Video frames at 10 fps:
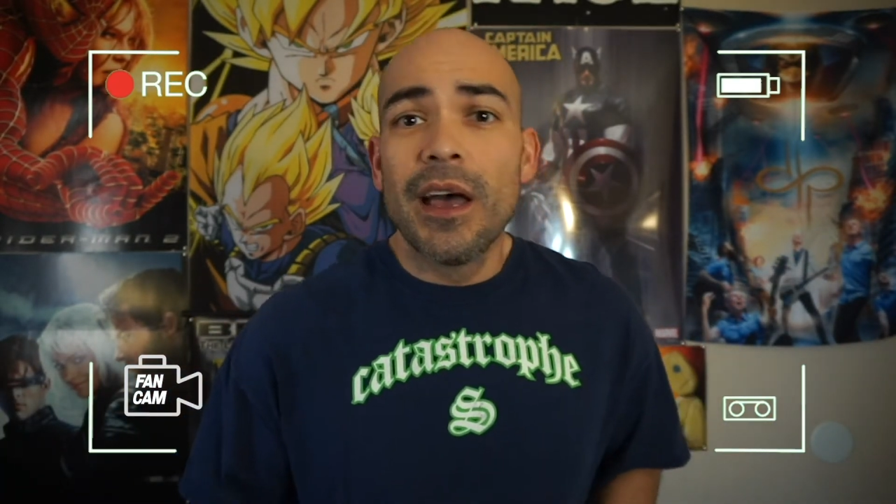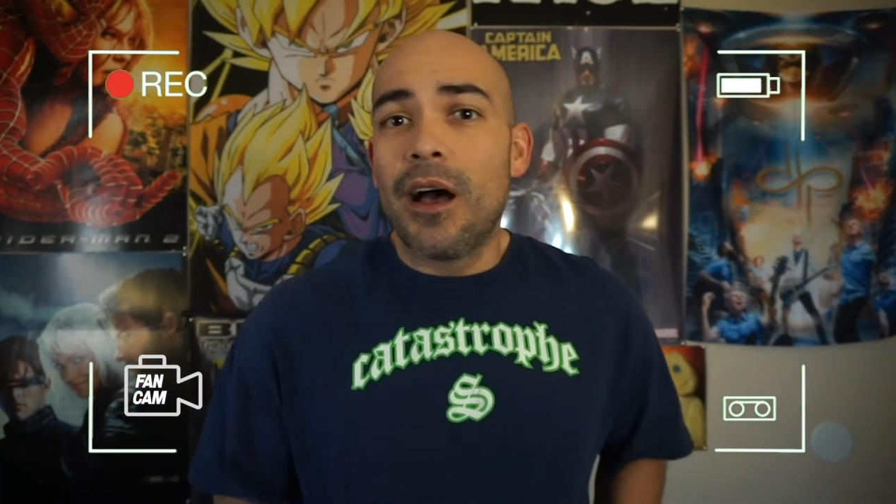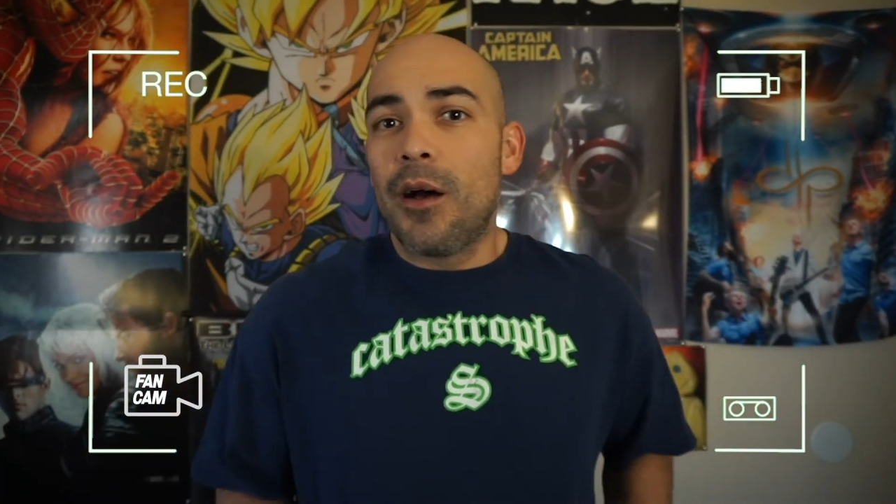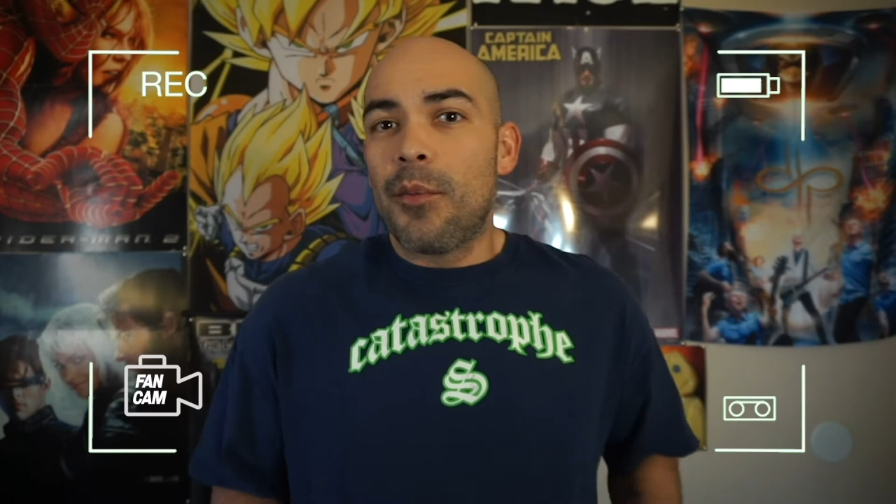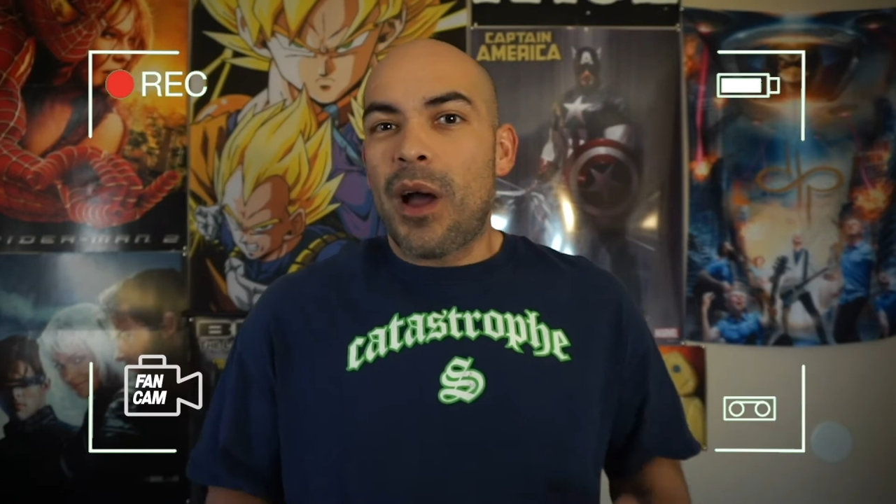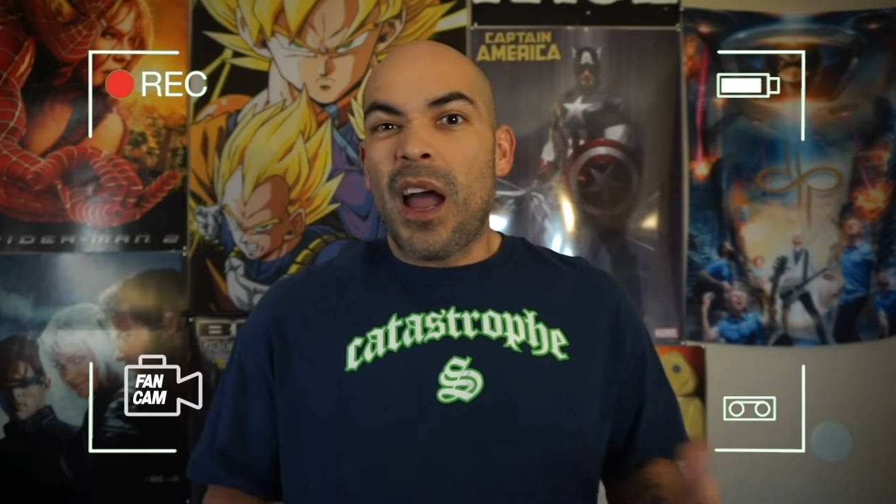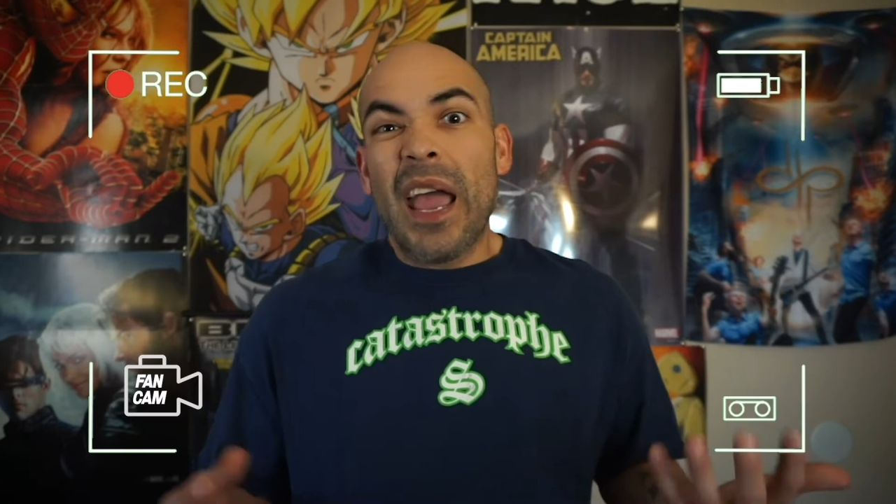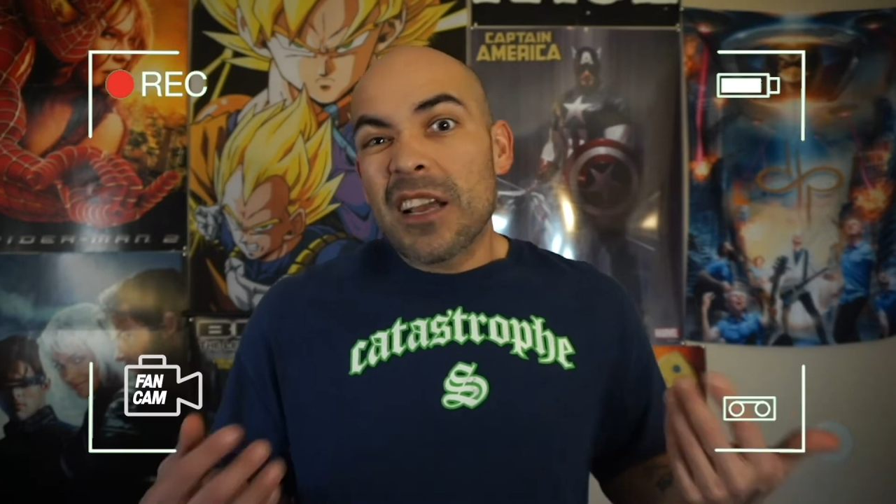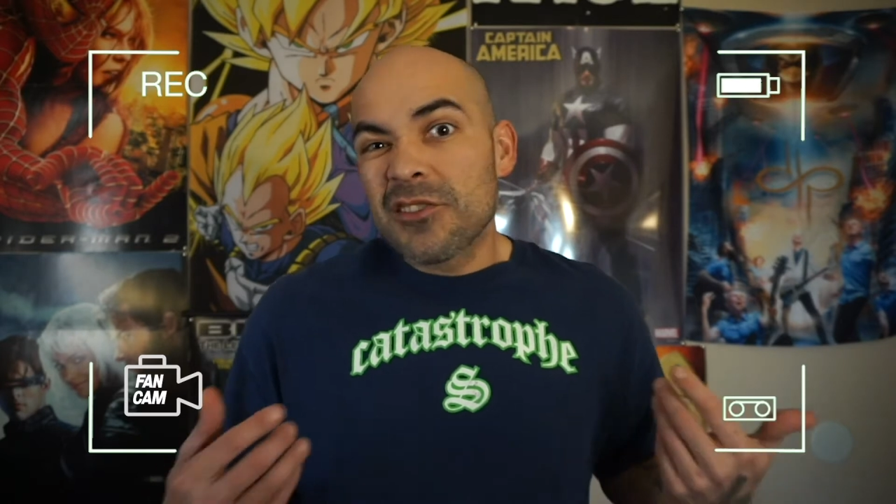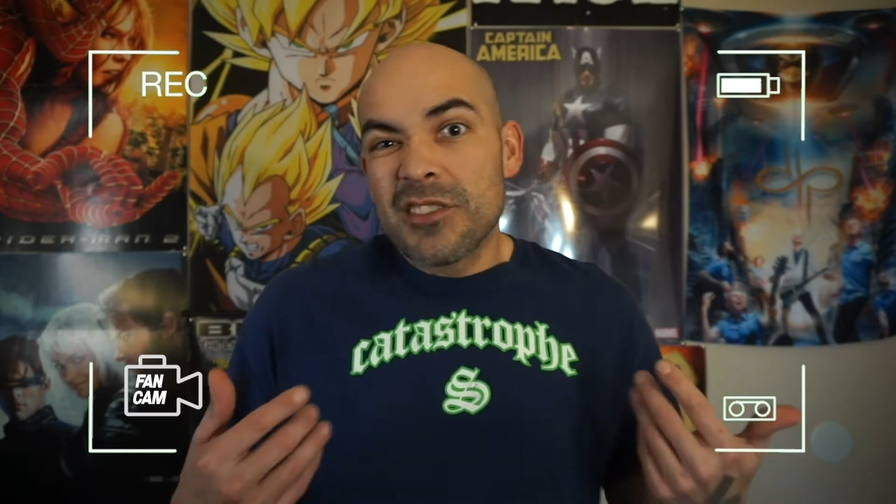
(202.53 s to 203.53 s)
Um, I
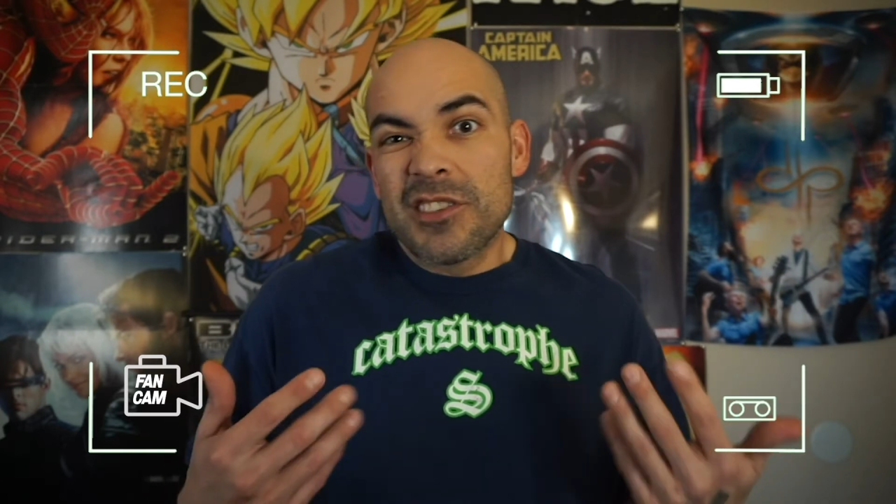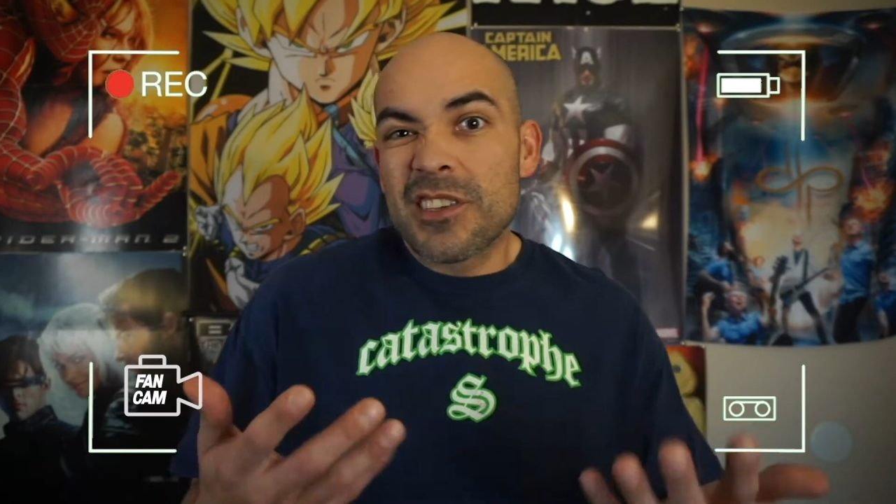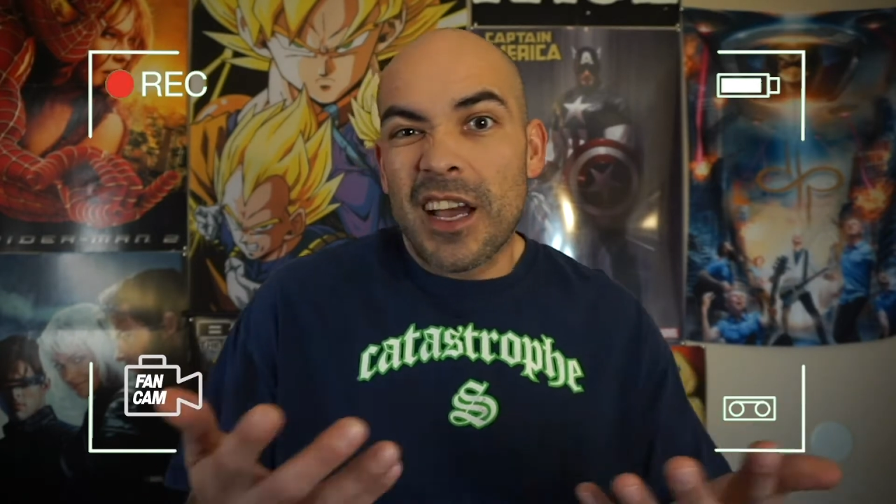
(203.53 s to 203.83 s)
actually just